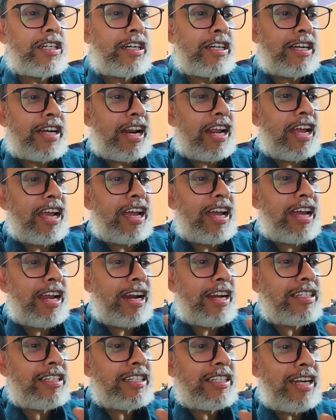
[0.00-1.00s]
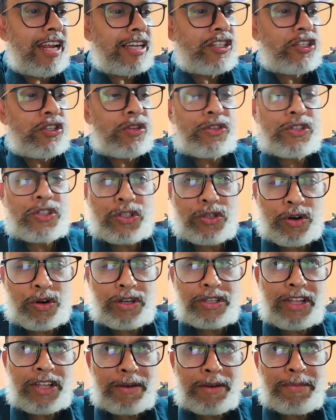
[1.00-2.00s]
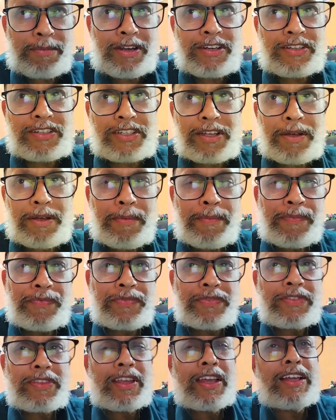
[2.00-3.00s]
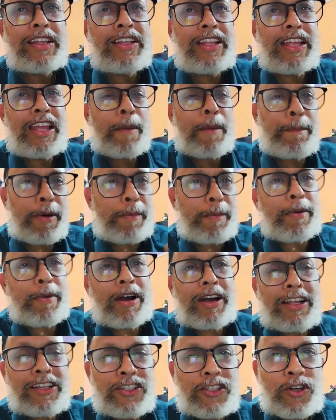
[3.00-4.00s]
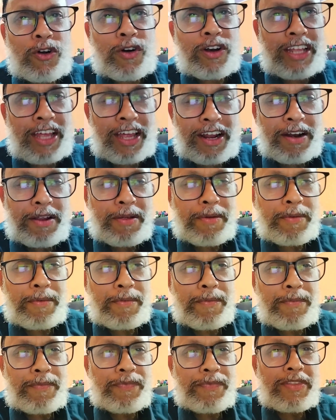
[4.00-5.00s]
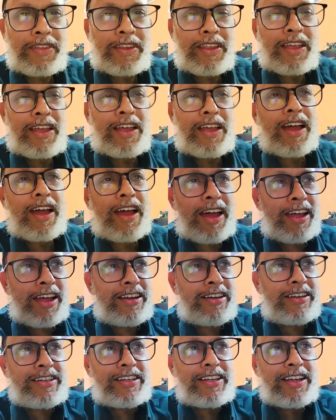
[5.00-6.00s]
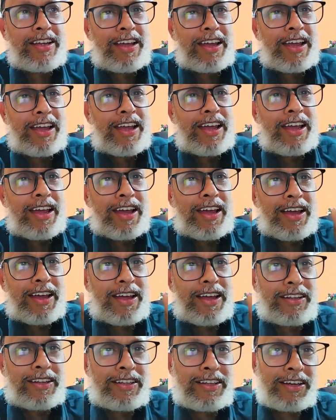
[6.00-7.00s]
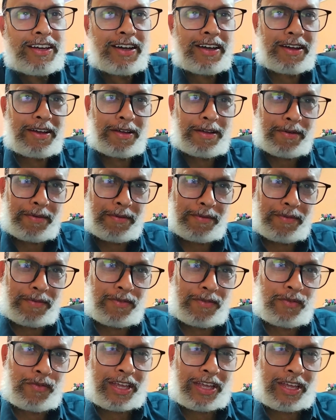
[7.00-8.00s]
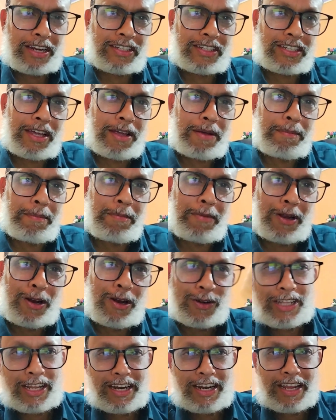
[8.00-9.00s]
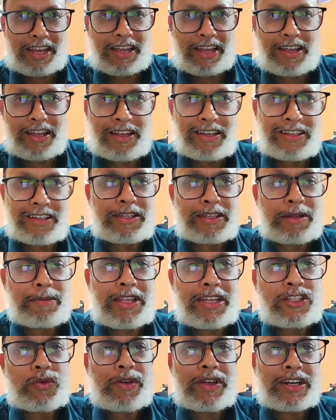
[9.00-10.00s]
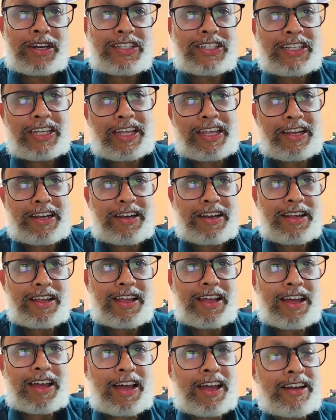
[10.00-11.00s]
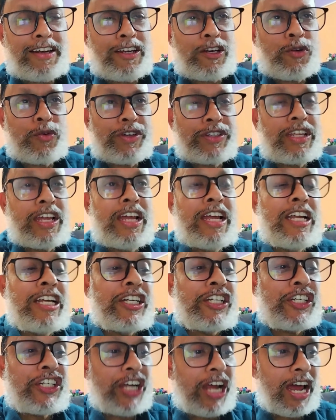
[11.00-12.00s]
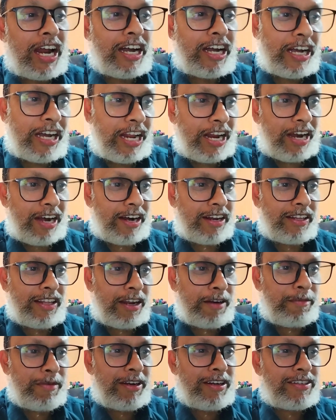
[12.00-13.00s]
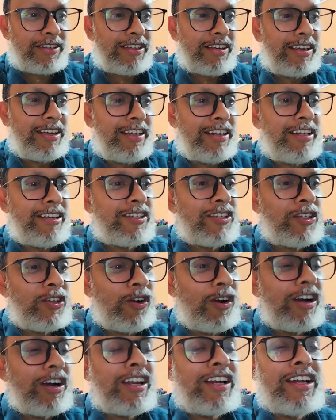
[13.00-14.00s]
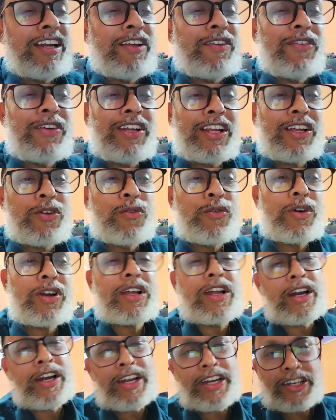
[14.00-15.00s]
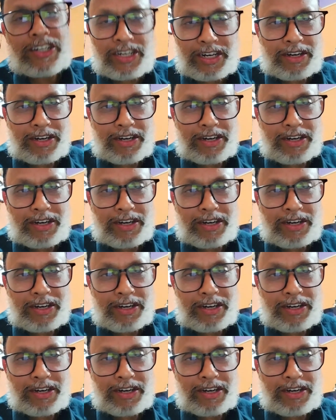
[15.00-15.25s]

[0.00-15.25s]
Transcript: trunkless legs of stone. That means the upper part is not there, and the, we can say, below the knee some things were seen, and it was shattered. That means it is not in a very good condition.